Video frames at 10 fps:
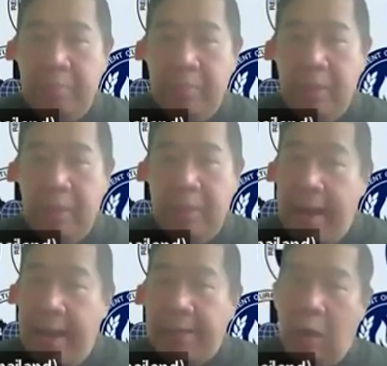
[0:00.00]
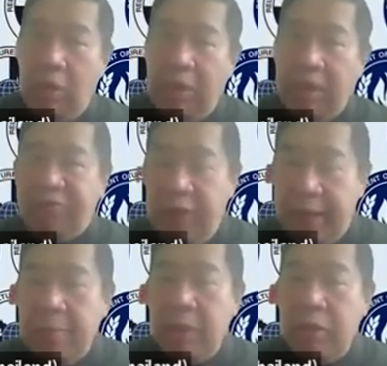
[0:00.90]
then that will affect
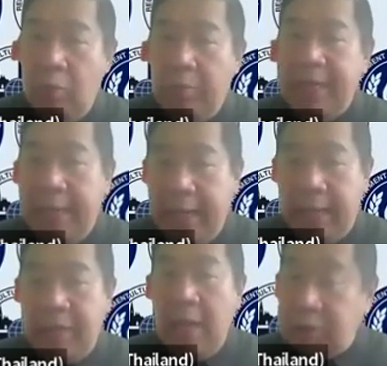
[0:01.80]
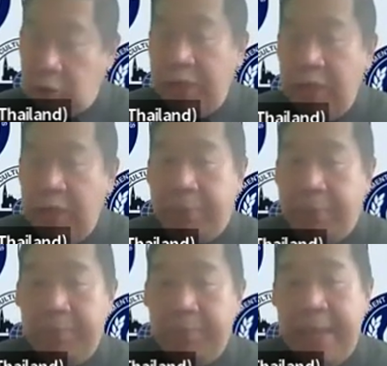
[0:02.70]
human health. So you need public
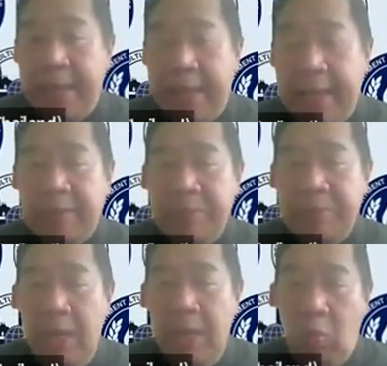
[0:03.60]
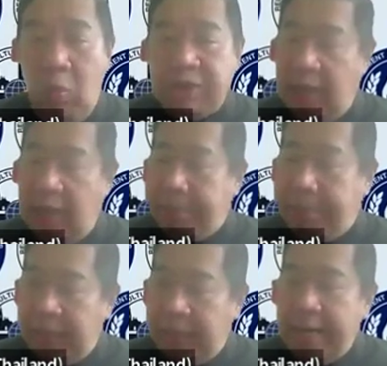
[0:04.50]
health, which is
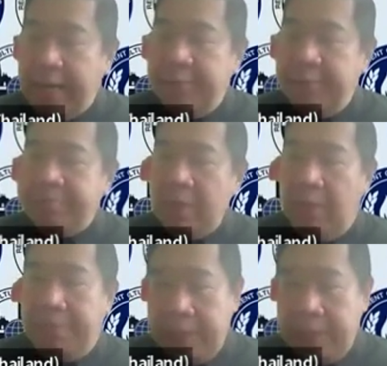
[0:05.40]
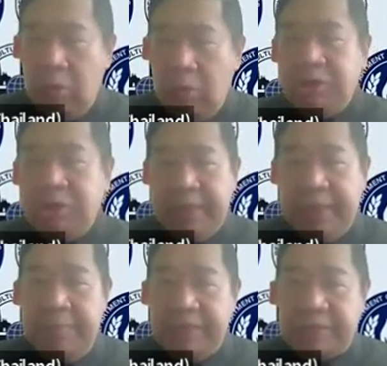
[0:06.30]
applied biology and
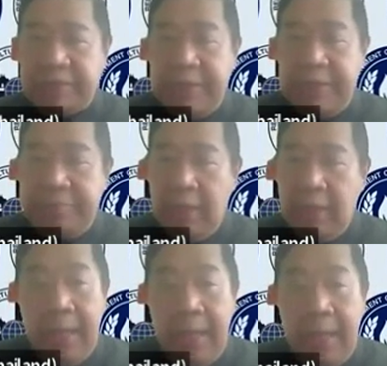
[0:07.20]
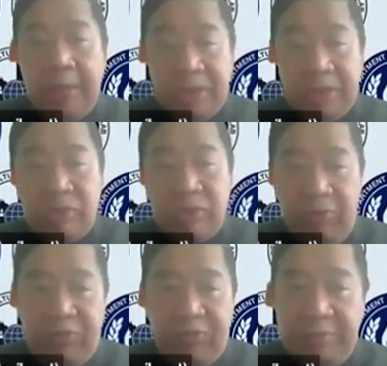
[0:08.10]
chemistry in the social
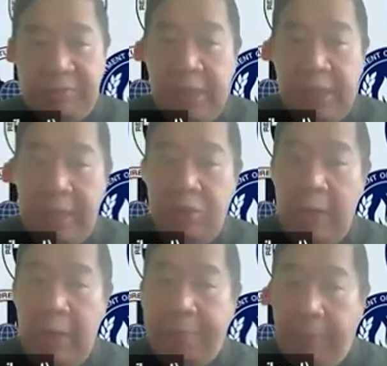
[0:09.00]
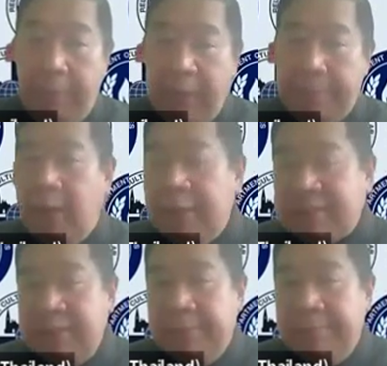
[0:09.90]
field. And you need public
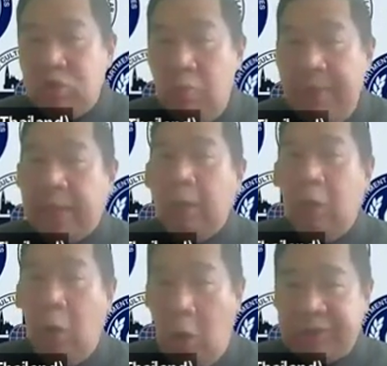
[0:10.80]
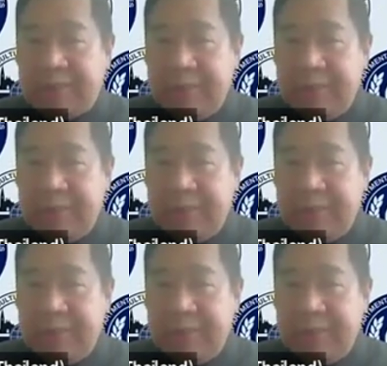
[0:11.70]
policy to make laws.